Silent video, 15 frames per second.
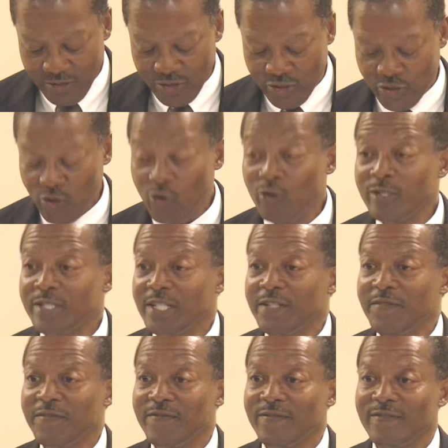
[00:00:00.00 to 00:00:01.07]

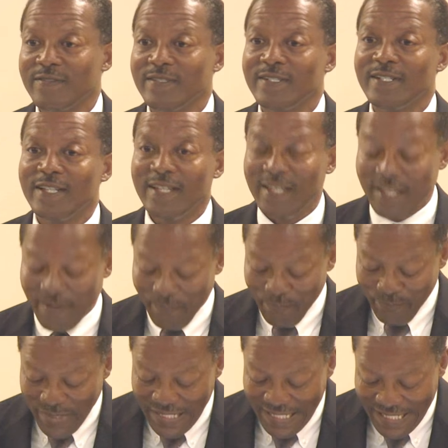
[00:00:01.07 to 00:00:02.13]
Joseph
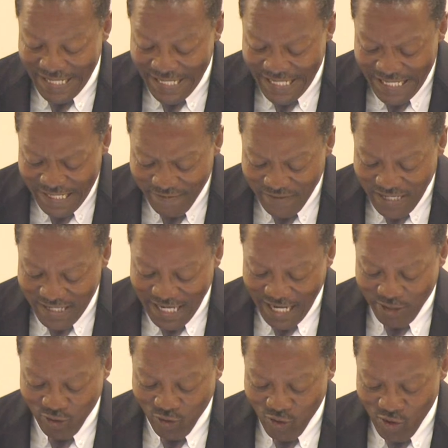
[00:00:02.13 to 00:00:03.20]
believed
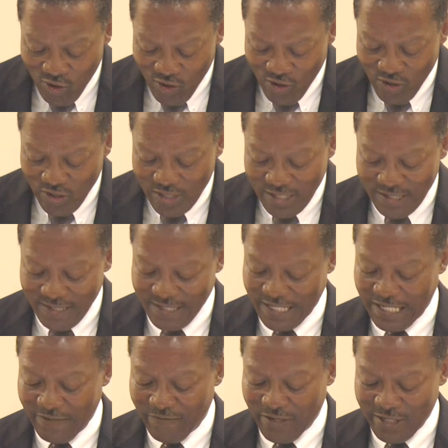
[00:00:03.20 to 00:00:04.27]
that God,
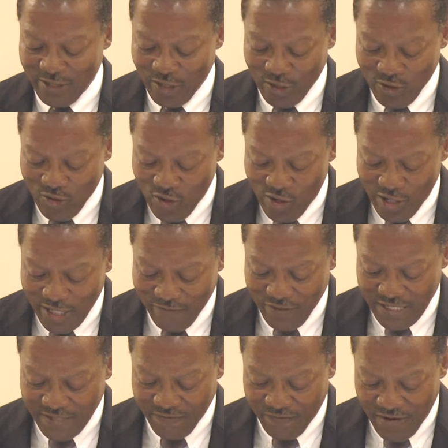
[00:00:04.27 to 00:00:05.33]
even the God of
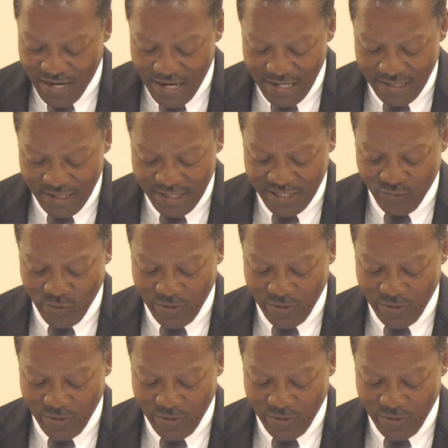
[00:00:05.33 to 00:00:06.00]
his fathers,